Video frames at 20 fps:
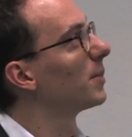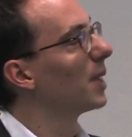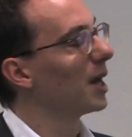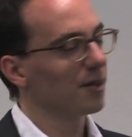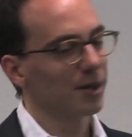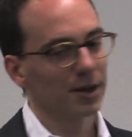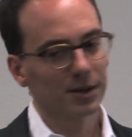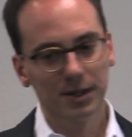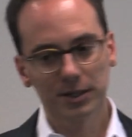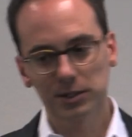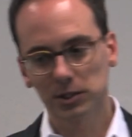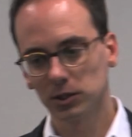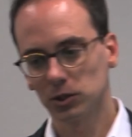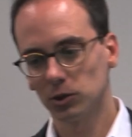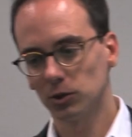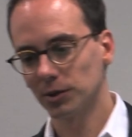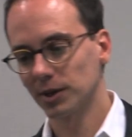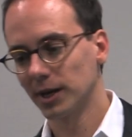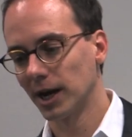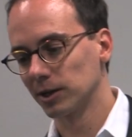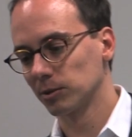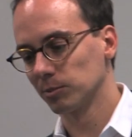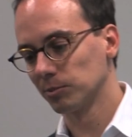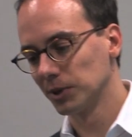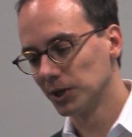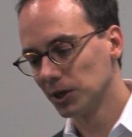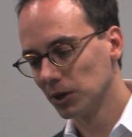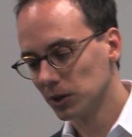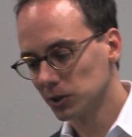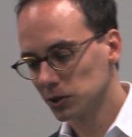And then listen to your
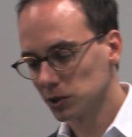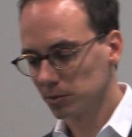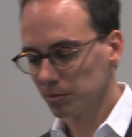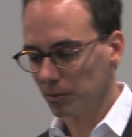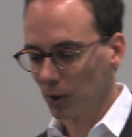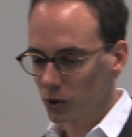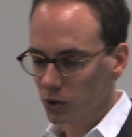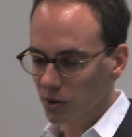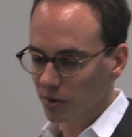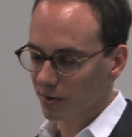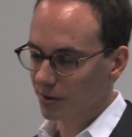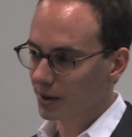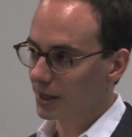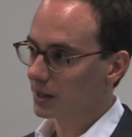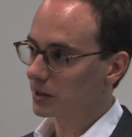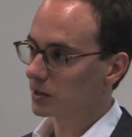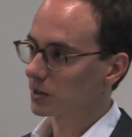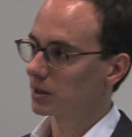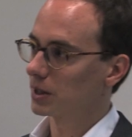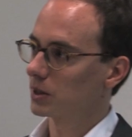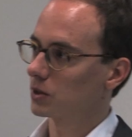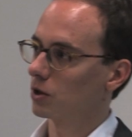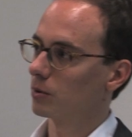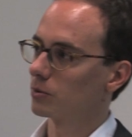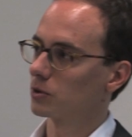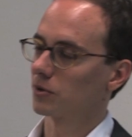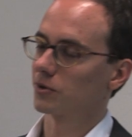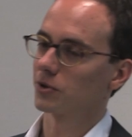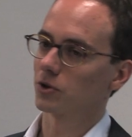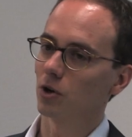gut, because most of the things in
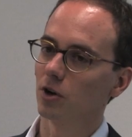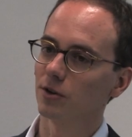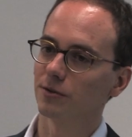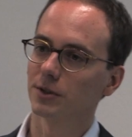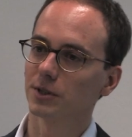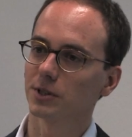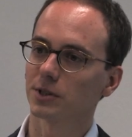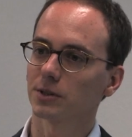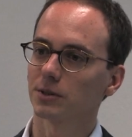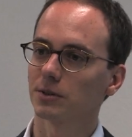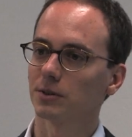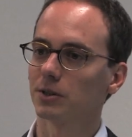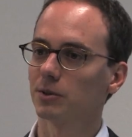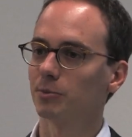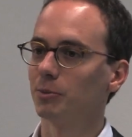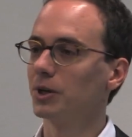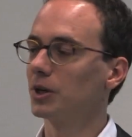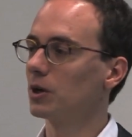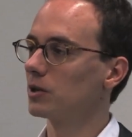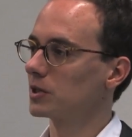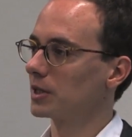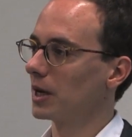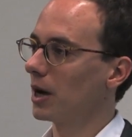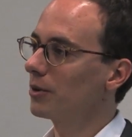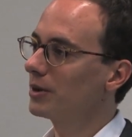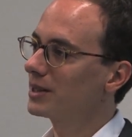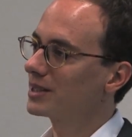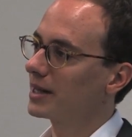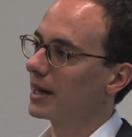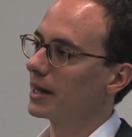terms of service, because they
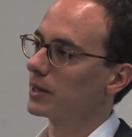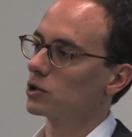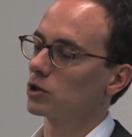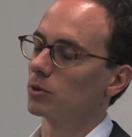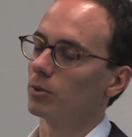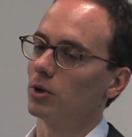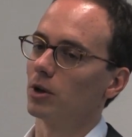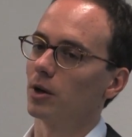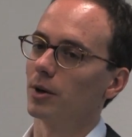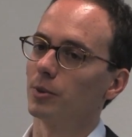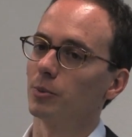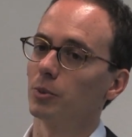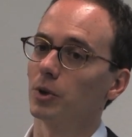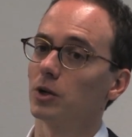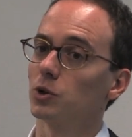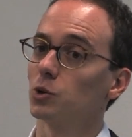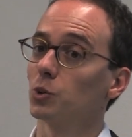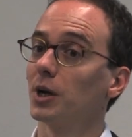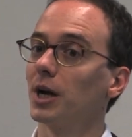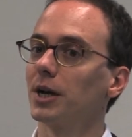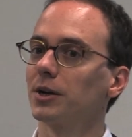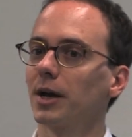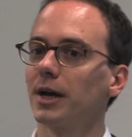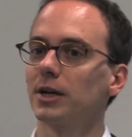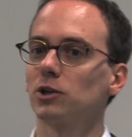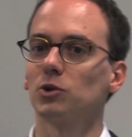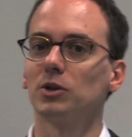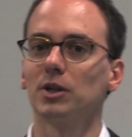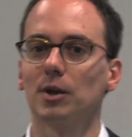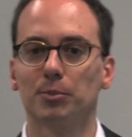are intangible and because you can't
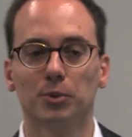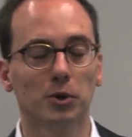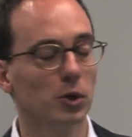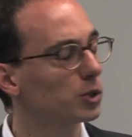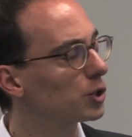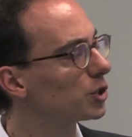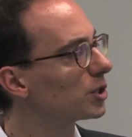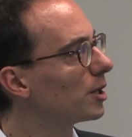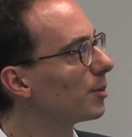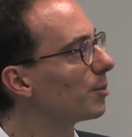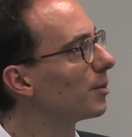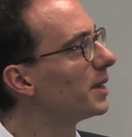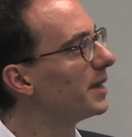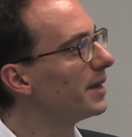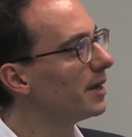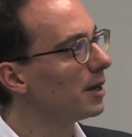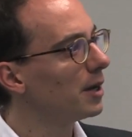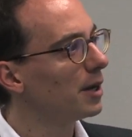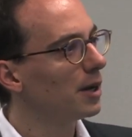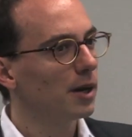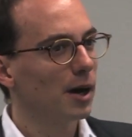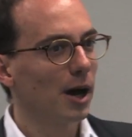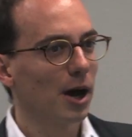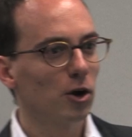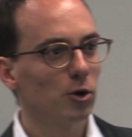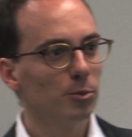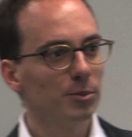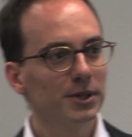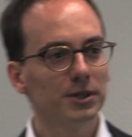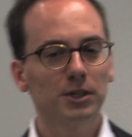actually approach them,
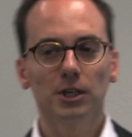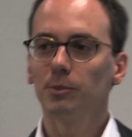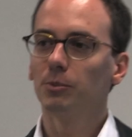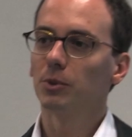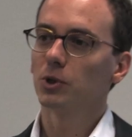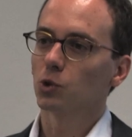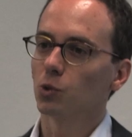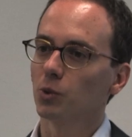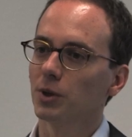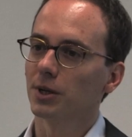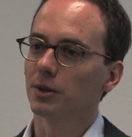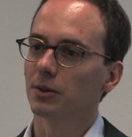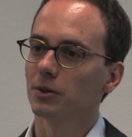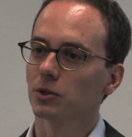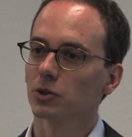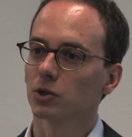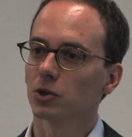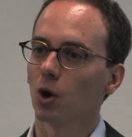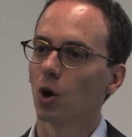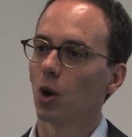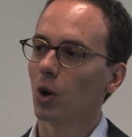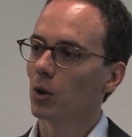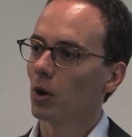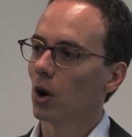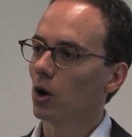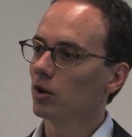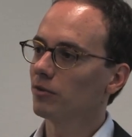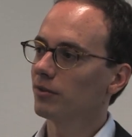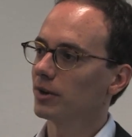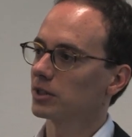are a bit in between. So
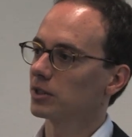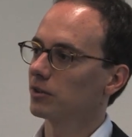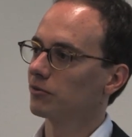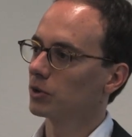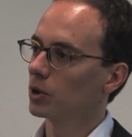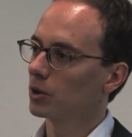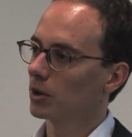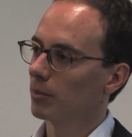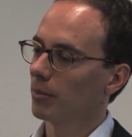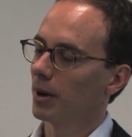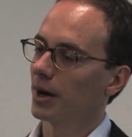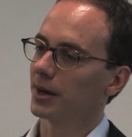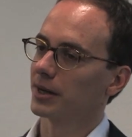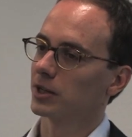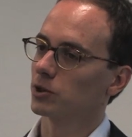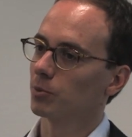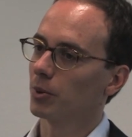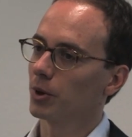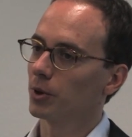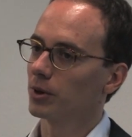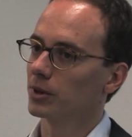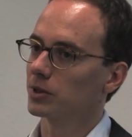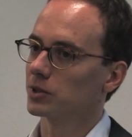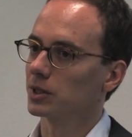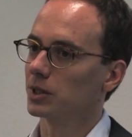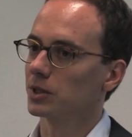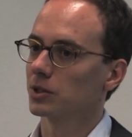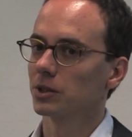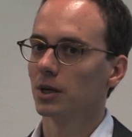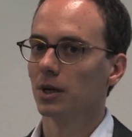all of us have good and bad
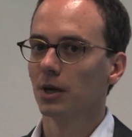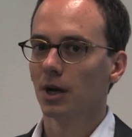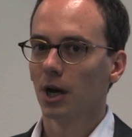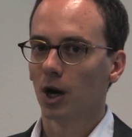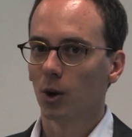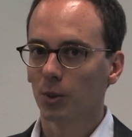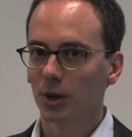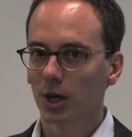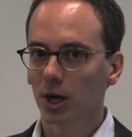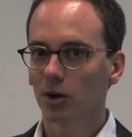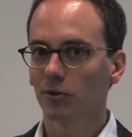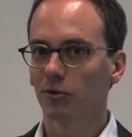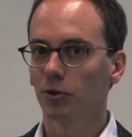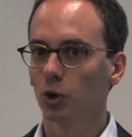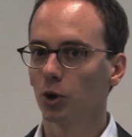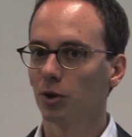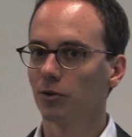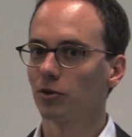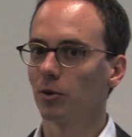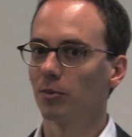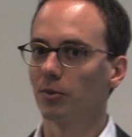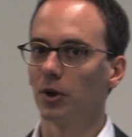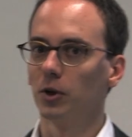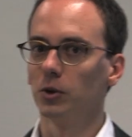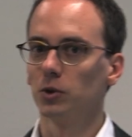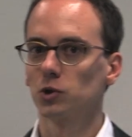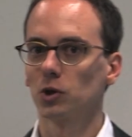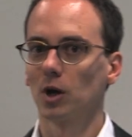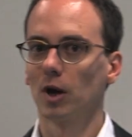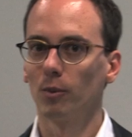experiences, and we kind of learn from
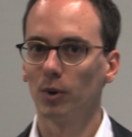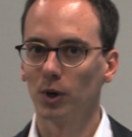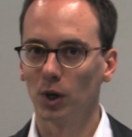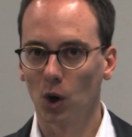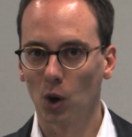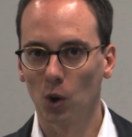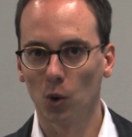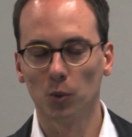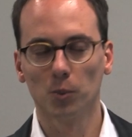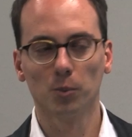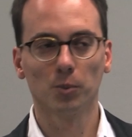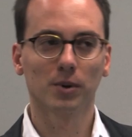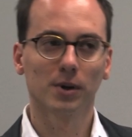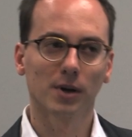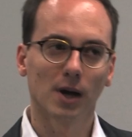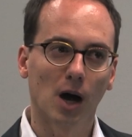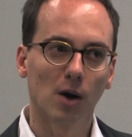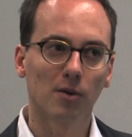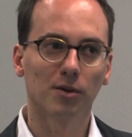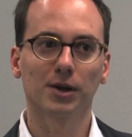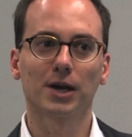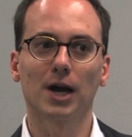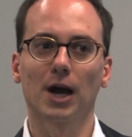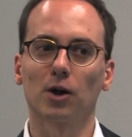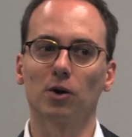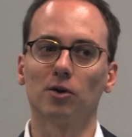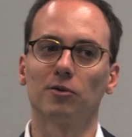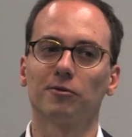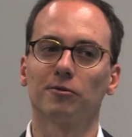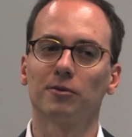those, and we know how they
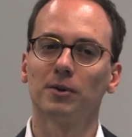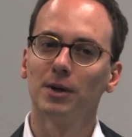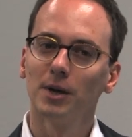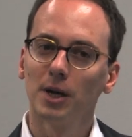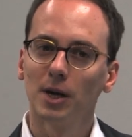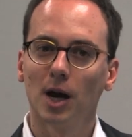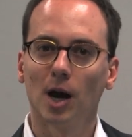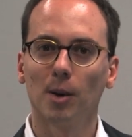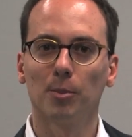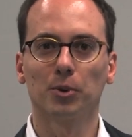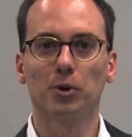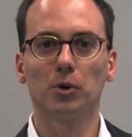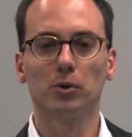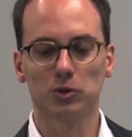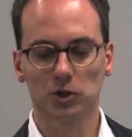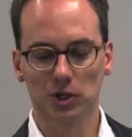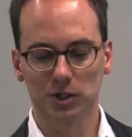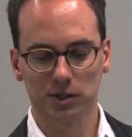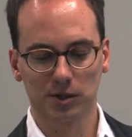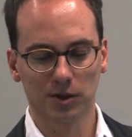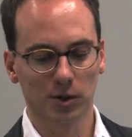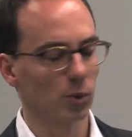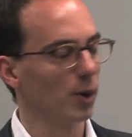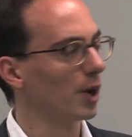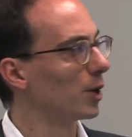kind of approach us in the